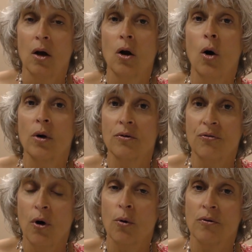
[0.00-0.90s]
going
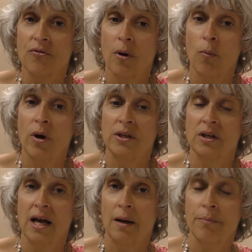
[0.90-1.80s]
forward from when you
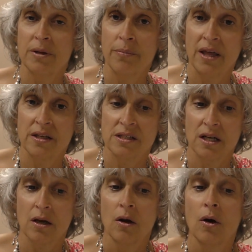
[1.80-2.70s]
got bit by the
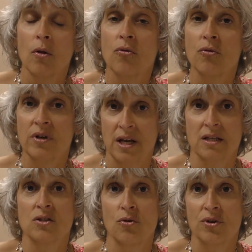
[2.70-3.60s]
tick through the
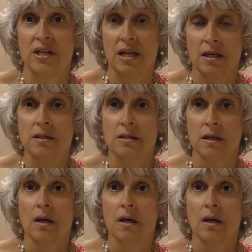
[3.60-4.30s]
next 30 days.